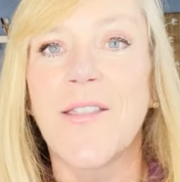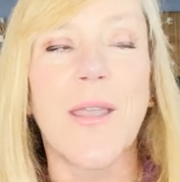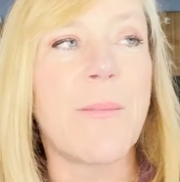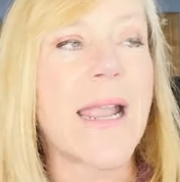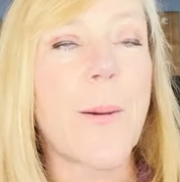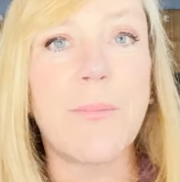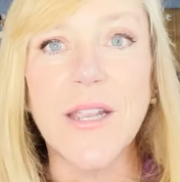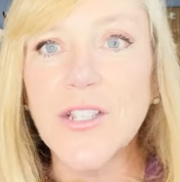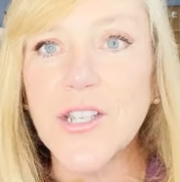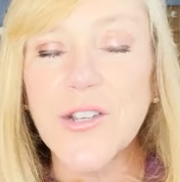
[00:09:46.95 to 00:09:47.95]
They make a
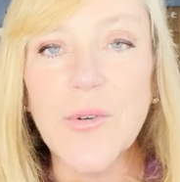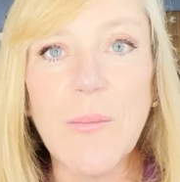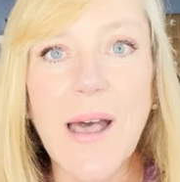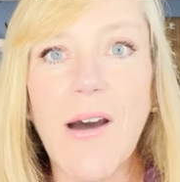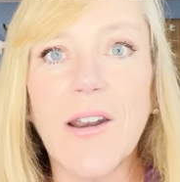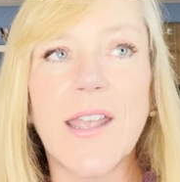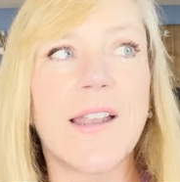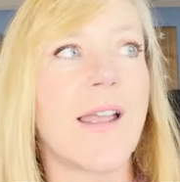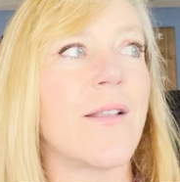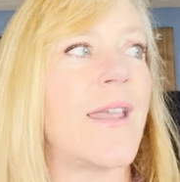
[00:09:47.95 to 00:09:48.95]
big to-do about
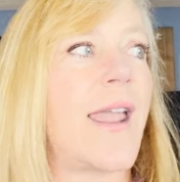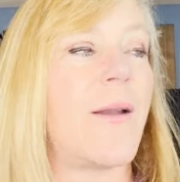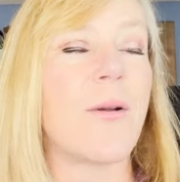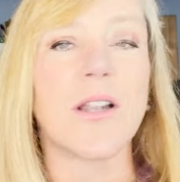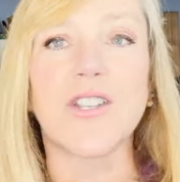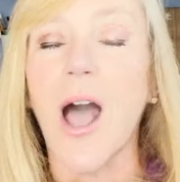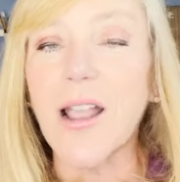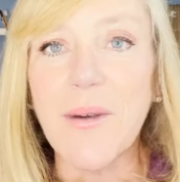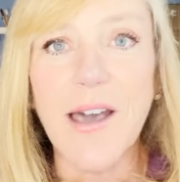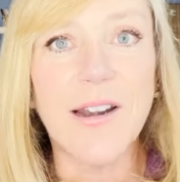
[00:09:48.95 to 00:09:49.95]
it. They talk
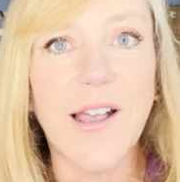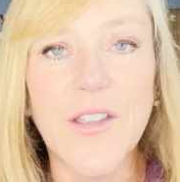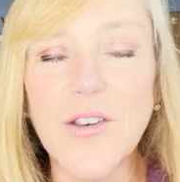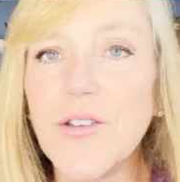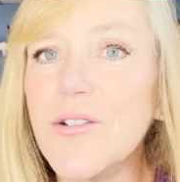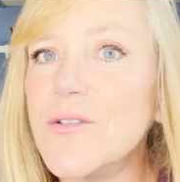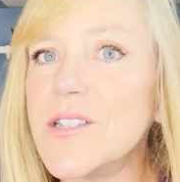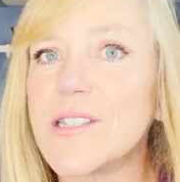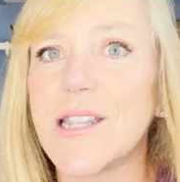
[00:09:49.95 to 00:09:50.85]
about it on the news.